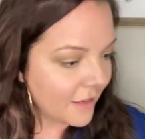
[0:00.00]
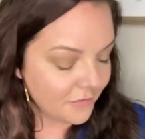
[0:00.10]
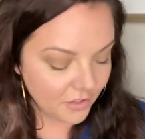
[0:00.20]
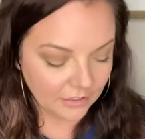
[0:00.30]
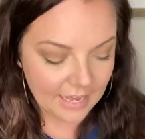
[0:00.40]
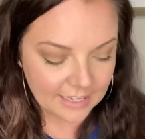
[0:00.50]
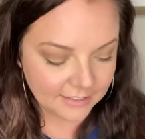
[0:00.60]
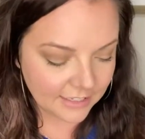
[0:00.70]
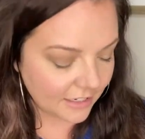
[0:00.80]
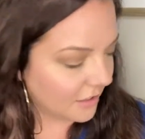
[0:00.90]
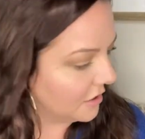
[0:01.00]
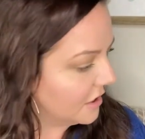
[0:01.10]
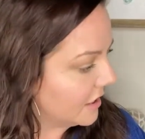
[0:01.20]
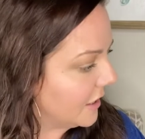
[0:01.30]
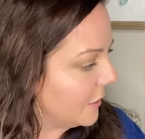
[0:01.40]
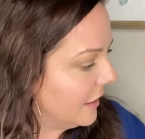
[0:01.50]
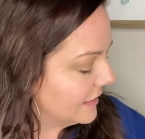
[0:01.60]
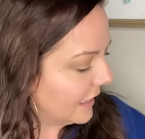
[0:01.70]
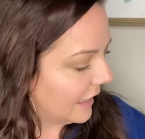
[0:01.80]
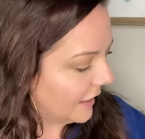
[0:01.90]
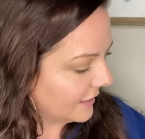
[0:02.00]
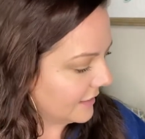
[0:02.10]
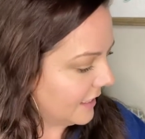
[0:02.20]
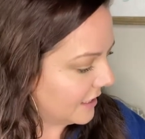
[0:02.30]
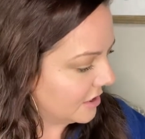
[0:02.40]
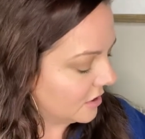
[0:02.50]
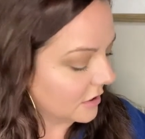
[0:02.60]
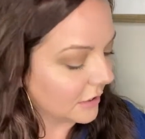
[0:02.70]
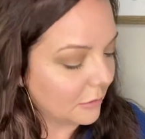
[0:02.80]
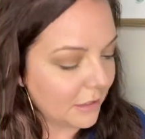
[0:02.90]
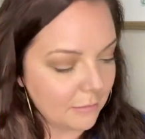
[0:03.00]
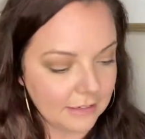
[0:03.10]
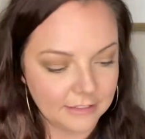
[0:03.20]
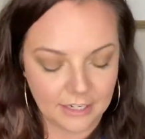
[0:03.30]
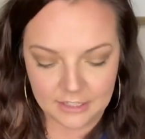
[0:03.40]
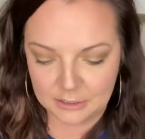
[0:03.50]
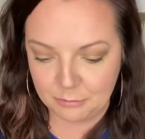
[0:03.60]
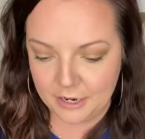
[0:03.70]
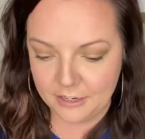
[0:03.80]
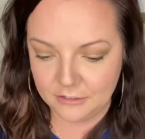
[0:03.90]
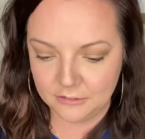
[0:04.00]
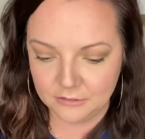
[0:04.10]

the last thing I'm gonna do is I like to take just a little bit of my setting spray,